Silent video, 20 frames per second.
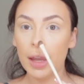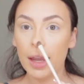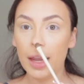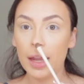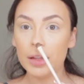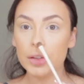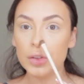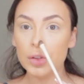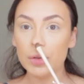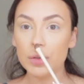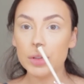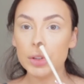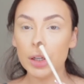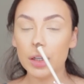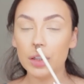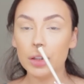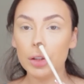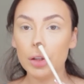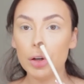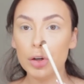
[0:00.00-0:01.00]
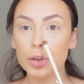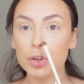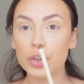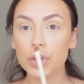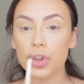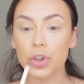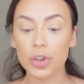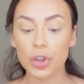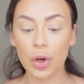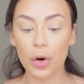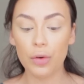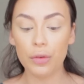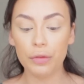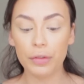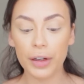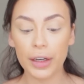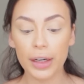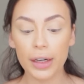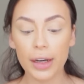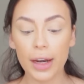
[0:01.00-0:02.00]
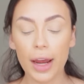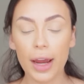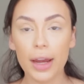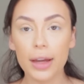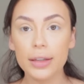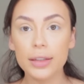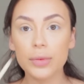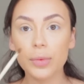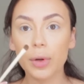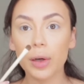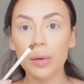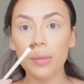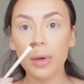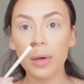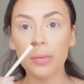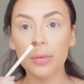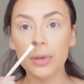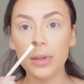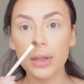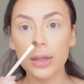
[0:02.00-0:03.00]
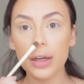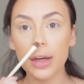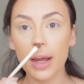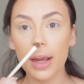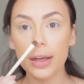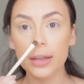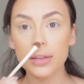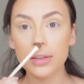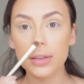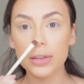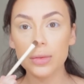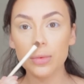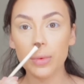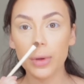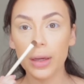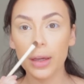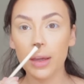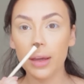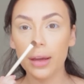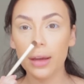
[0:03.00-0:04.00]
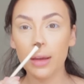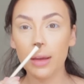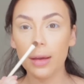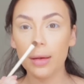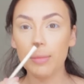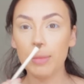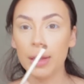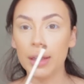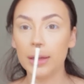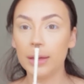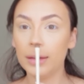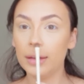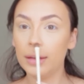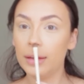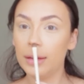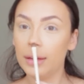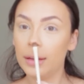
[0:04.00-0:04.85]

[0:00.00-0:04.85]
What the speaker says: And so it's gonna look so freaking nice. We're gonna be able to night swim, and